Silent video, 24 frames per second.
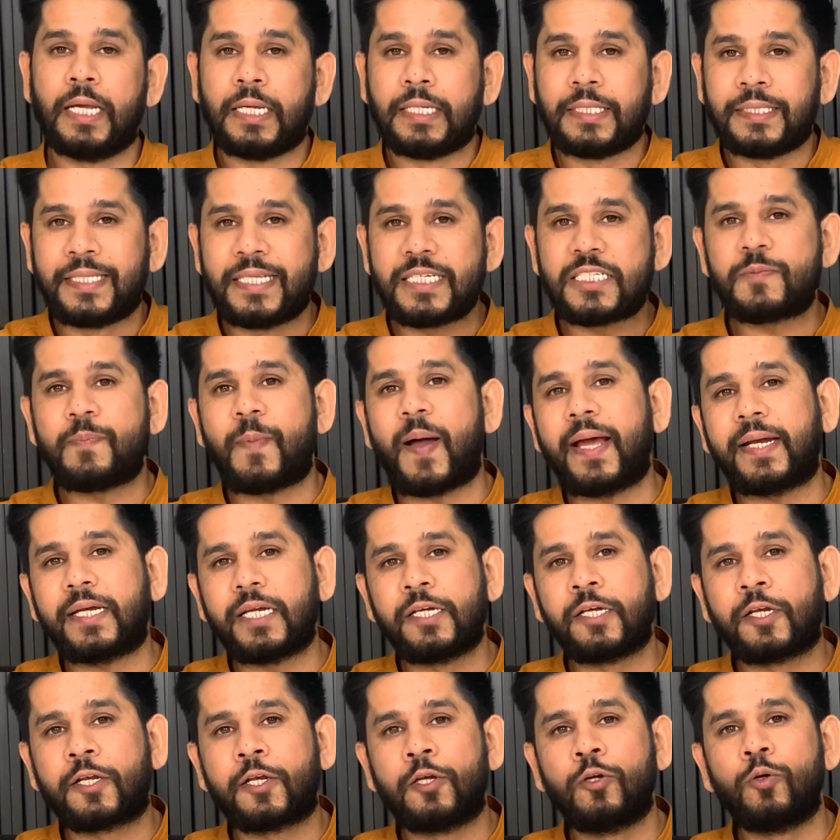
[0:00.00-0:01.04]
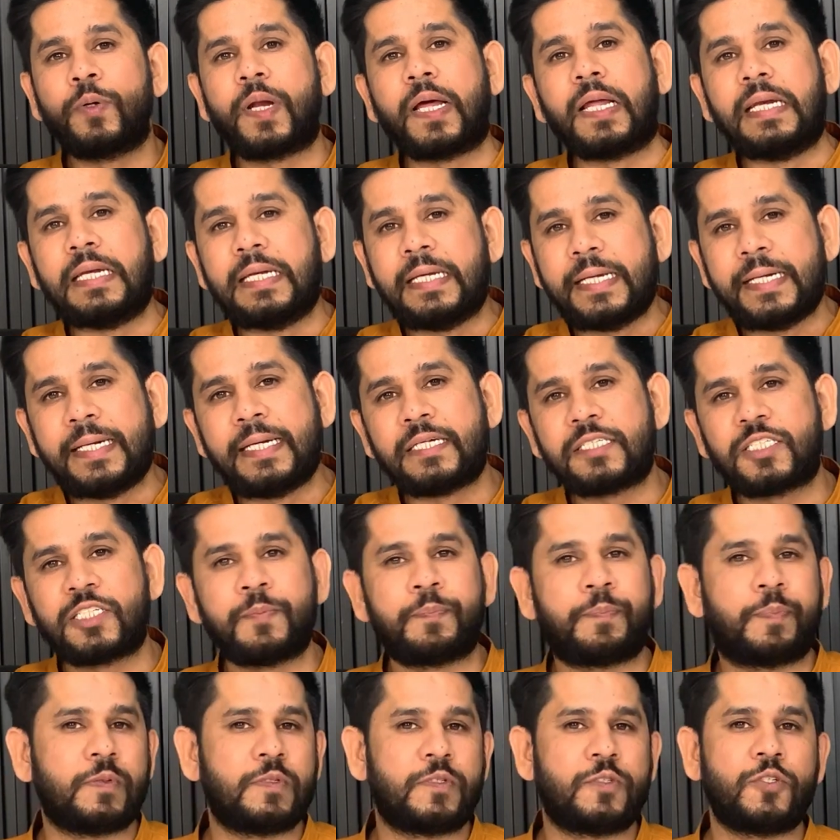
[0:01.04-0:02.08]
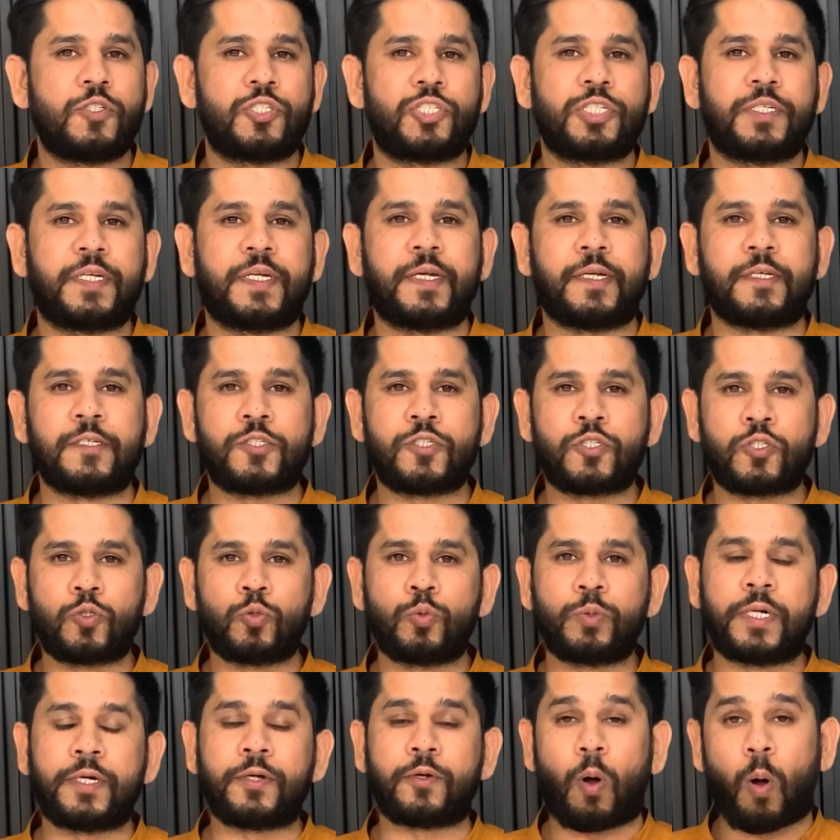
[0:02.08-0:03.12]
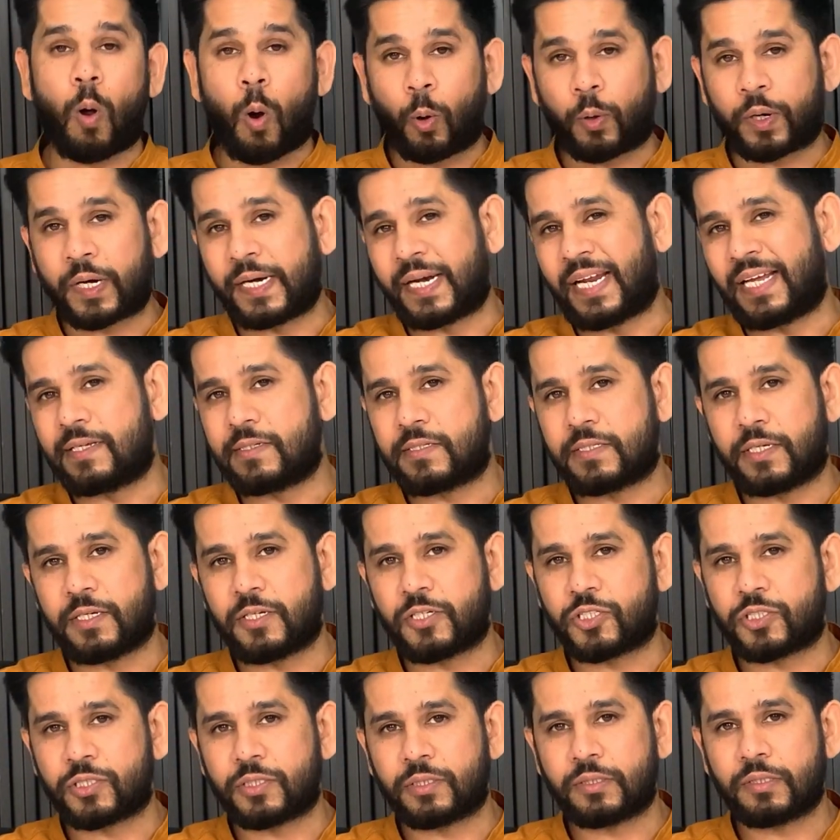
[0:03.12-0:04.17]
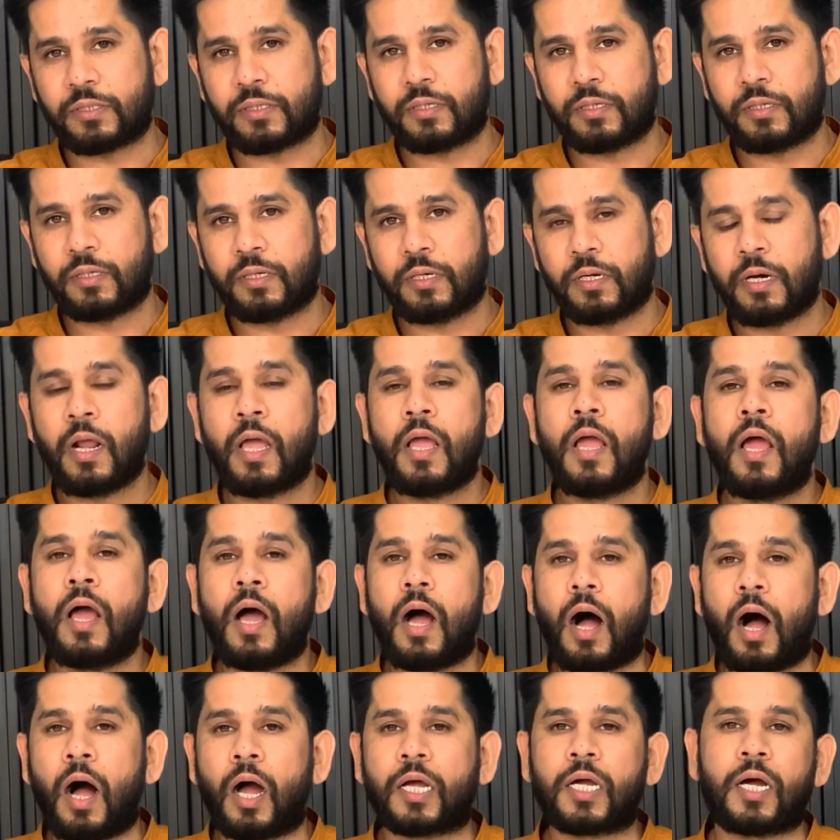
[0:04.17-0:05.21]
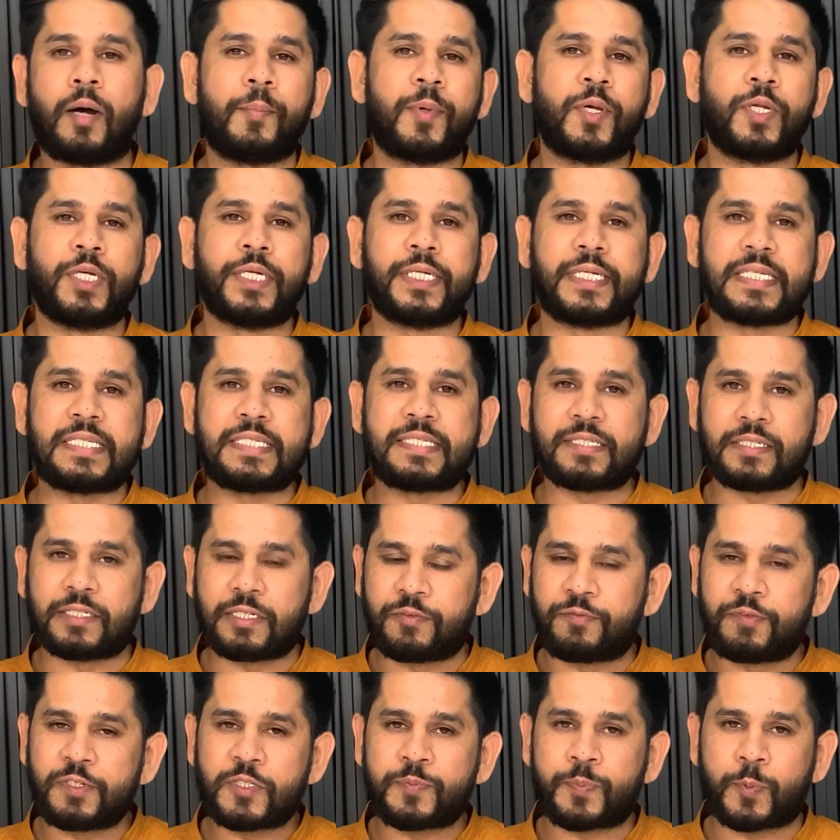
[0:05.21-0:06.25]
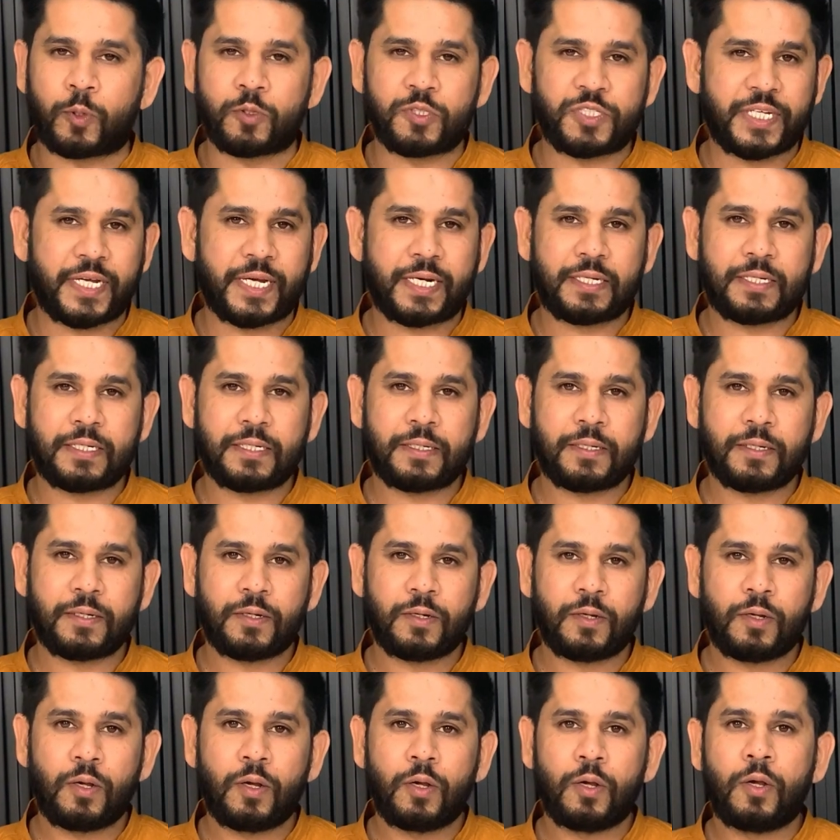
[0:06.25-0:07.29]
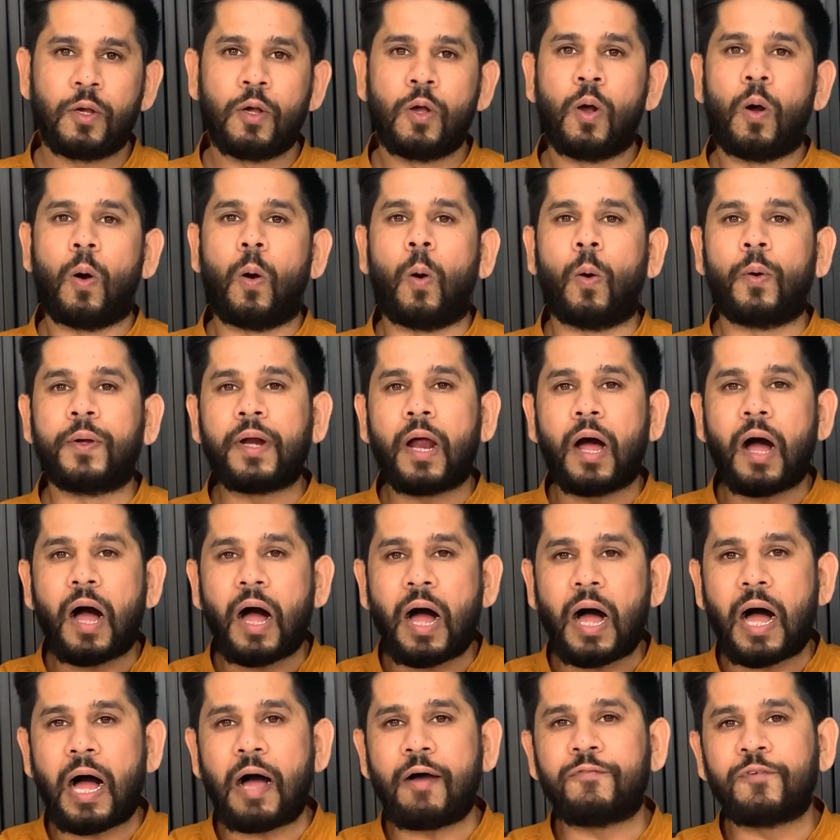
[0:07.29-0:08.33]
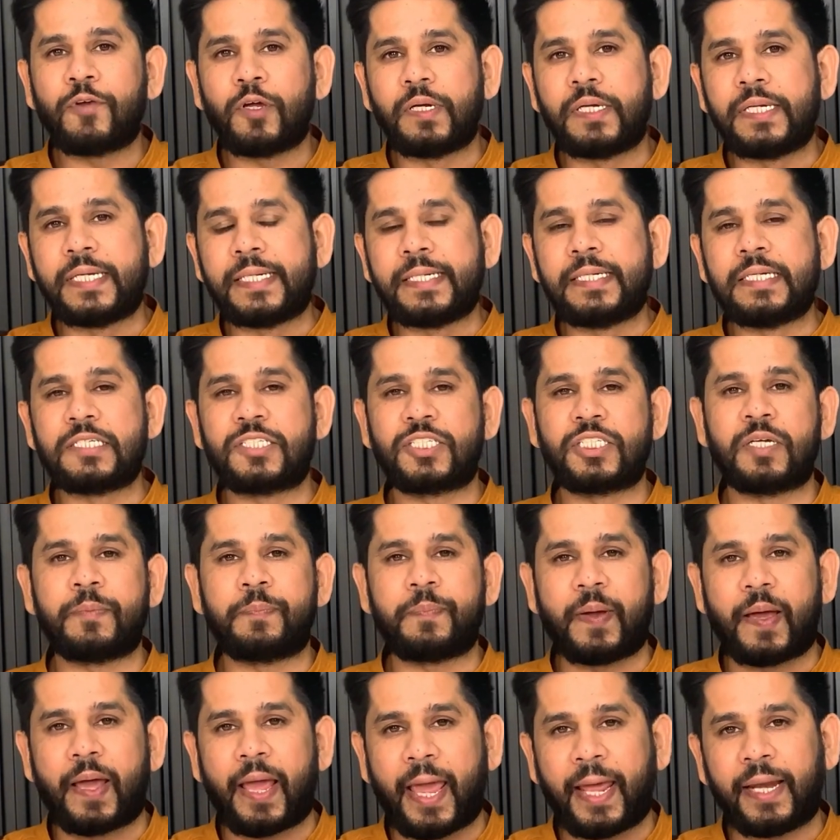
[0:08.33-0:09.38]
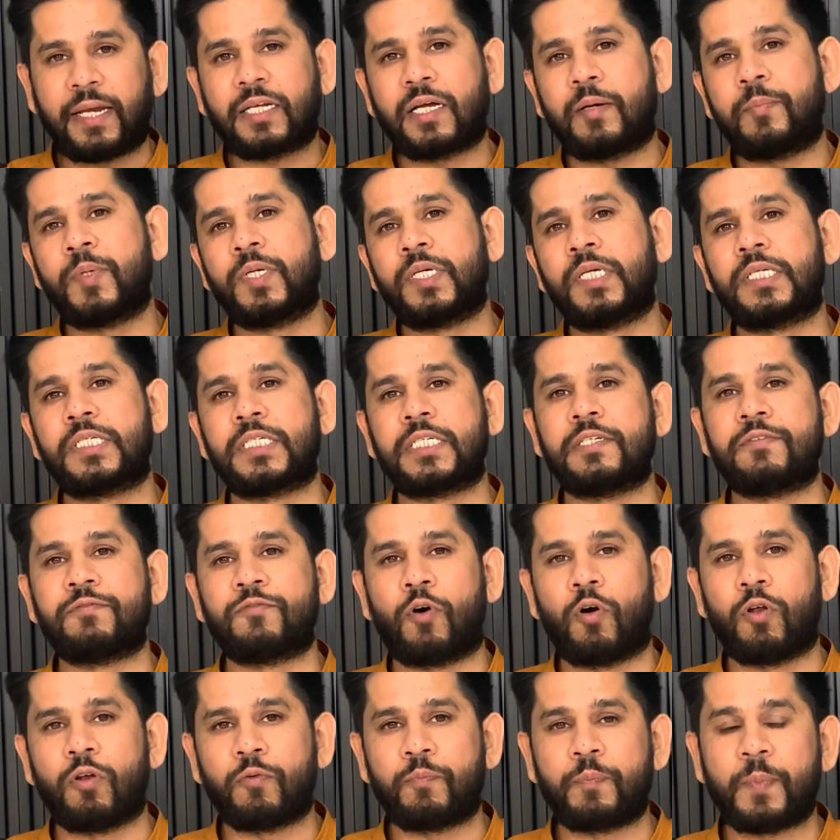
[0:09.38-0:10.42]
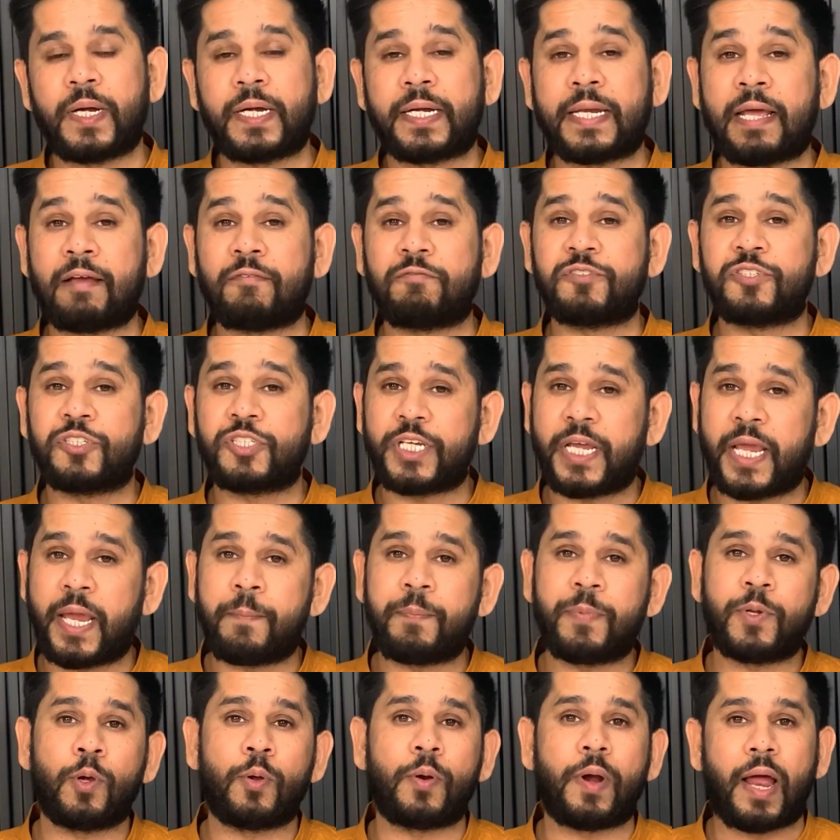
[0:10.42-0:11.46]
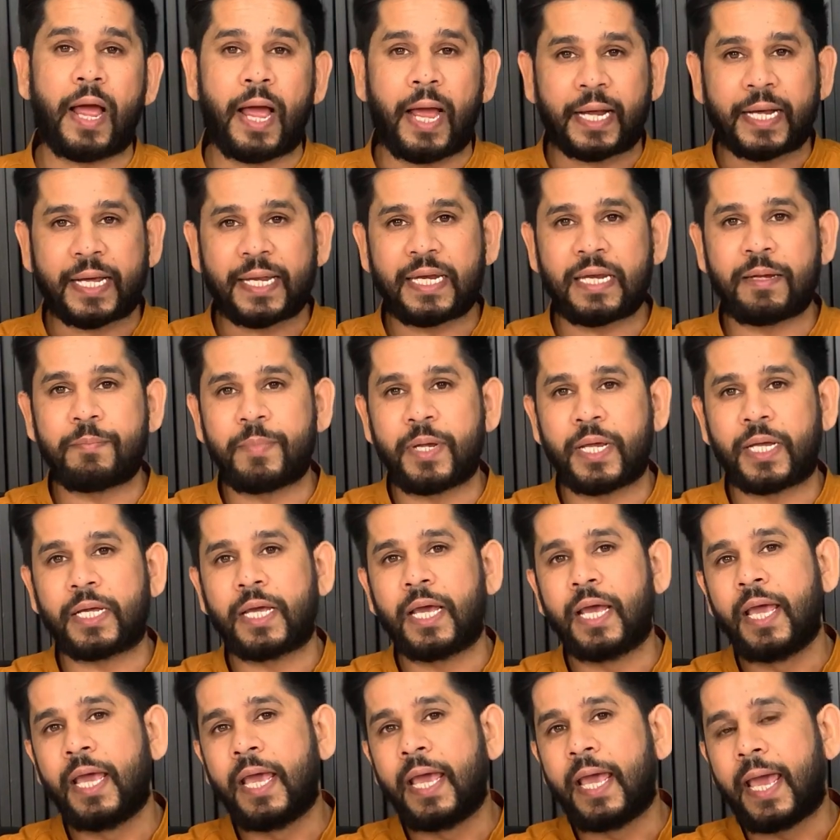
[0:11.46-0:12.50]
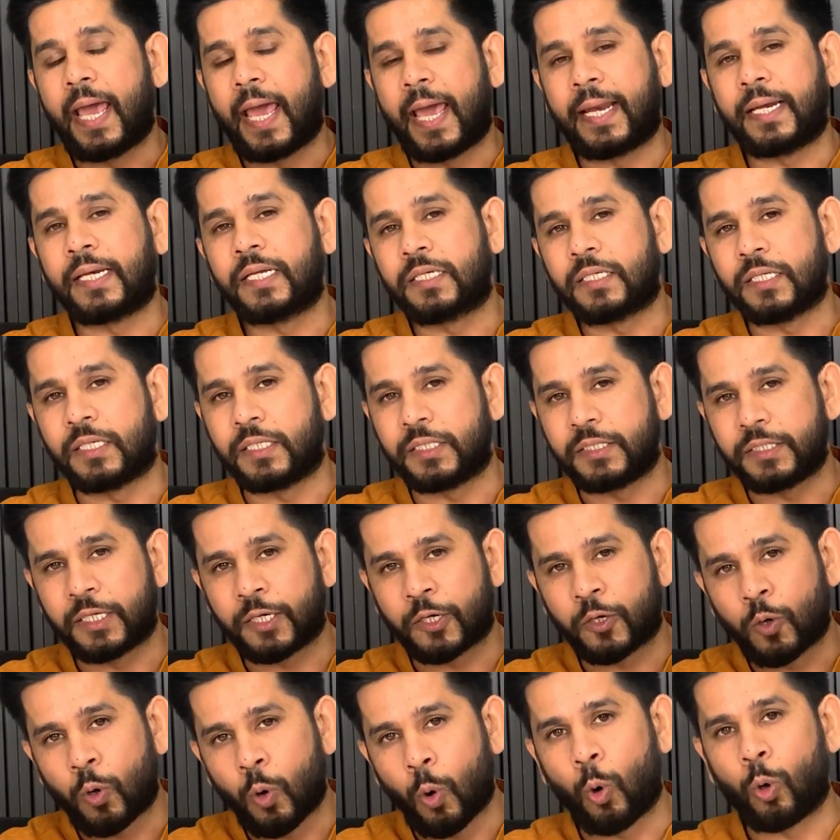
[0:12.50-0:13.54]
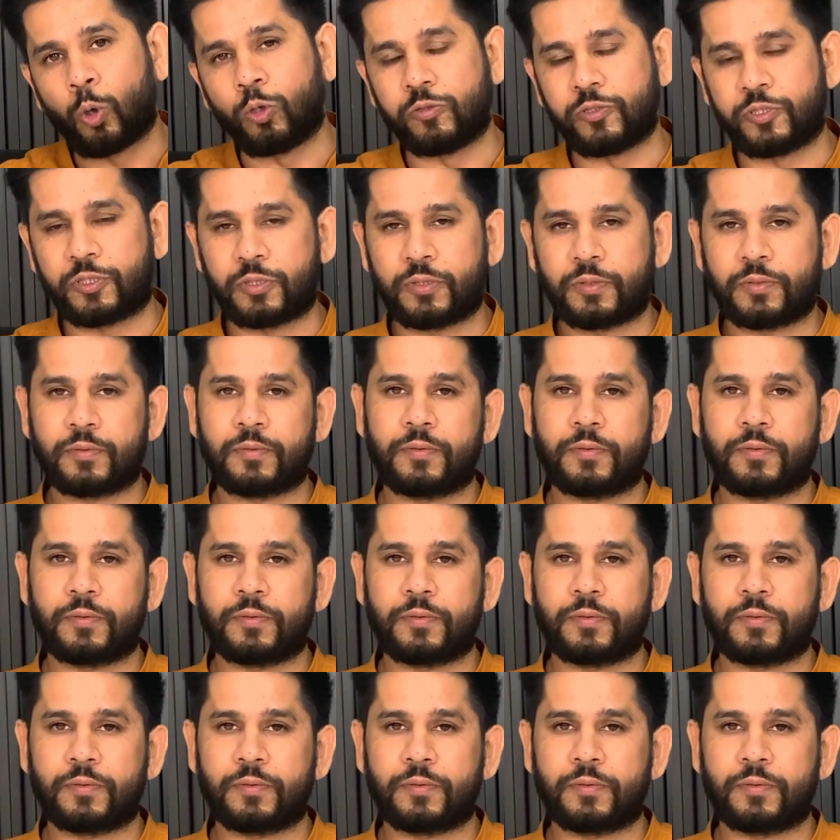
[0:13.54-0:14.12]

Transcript: This might include a leadership position in a student organization, a community service project, or how your leadership and community involvement have shaped your academic and career goals.